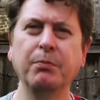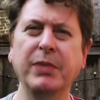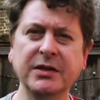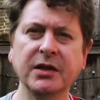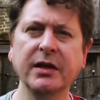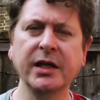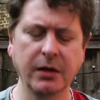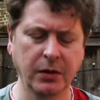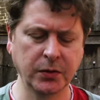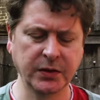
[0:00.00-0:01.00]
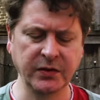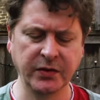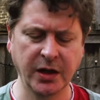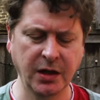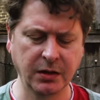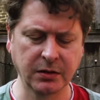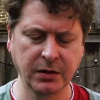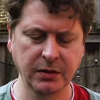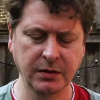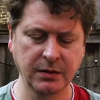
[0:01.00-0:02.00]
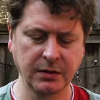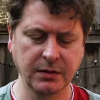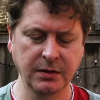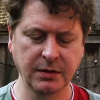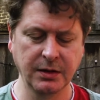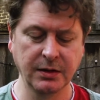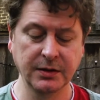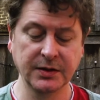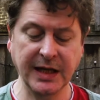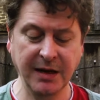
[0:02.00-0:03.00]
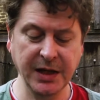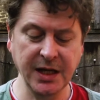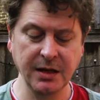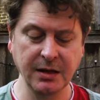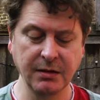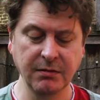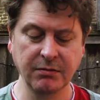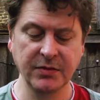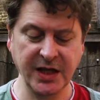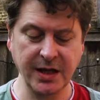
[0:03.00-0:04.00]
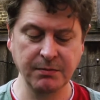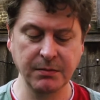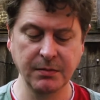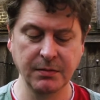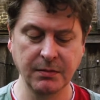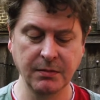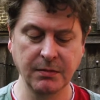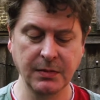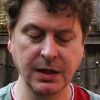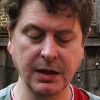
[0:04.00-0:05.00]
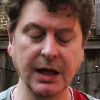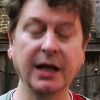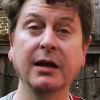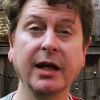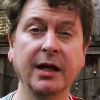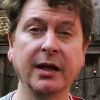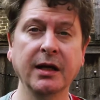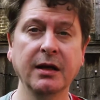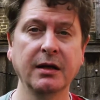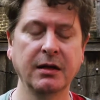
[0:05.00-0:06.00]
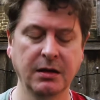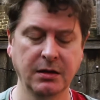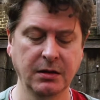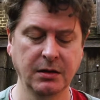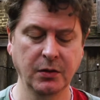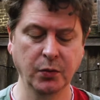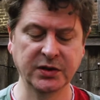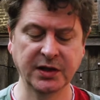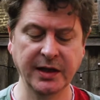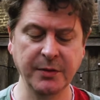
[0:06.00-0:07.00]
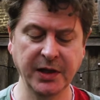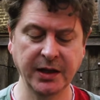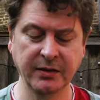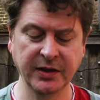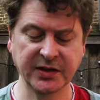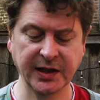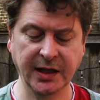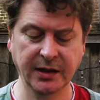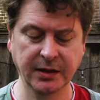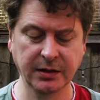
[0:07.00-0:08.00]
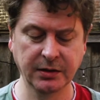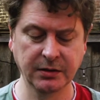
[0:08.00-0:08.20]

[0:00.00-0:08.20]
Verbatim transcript: bitterly cold and dark. Sammy, Tim and Lily were sleeping in the cellar.